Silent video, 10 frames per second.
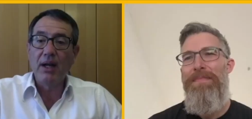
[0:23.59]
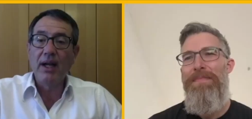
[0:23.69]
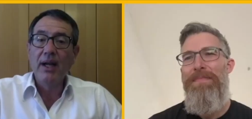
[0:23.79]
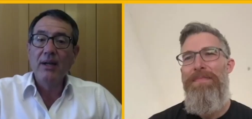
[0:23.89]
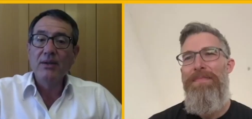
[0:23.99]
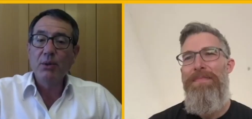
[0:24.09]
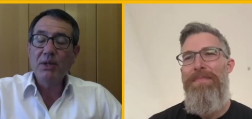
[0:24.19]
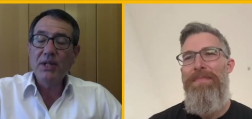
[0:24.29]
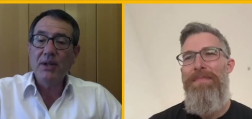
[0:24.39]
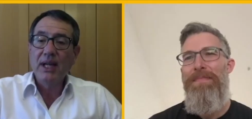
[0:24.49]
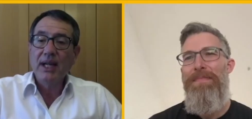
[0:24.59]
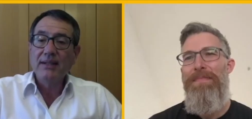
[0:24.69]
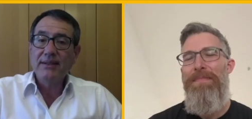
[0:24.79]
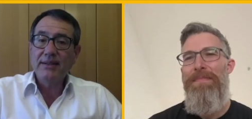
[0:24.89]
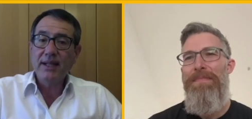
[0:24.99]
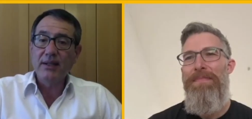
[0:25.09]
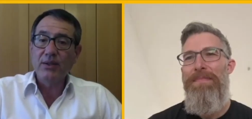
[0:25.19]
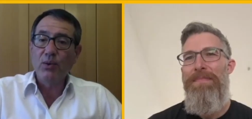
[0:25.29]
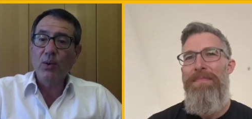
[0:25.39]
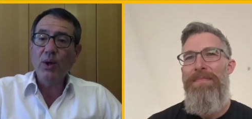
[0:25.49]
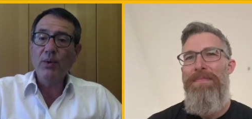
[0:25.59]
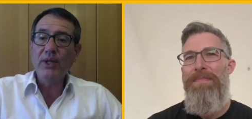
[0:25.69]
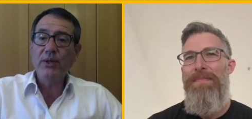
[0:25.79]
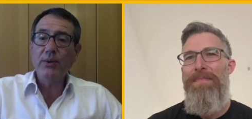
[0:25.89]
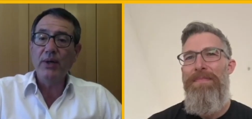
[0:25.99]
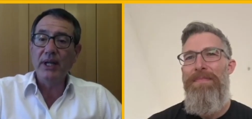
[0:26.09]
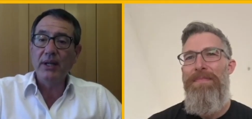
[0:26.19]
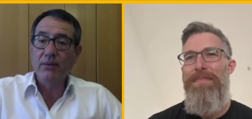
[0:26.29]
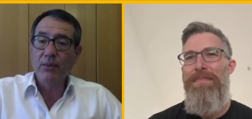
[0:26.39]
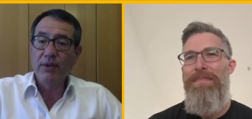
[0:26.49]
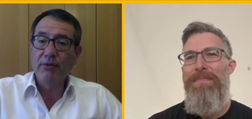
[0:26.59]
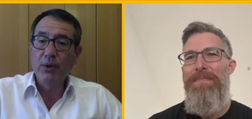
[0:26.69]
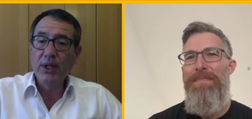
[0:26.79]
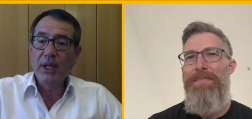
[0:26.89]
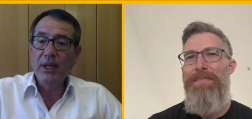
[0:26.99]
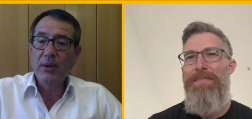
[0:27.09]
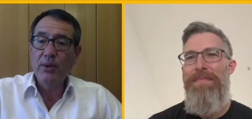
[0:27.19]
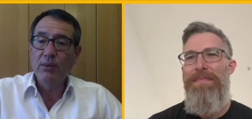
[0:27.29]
Speaker 1: So, Michelle, tell us, what are we doing with folding at home?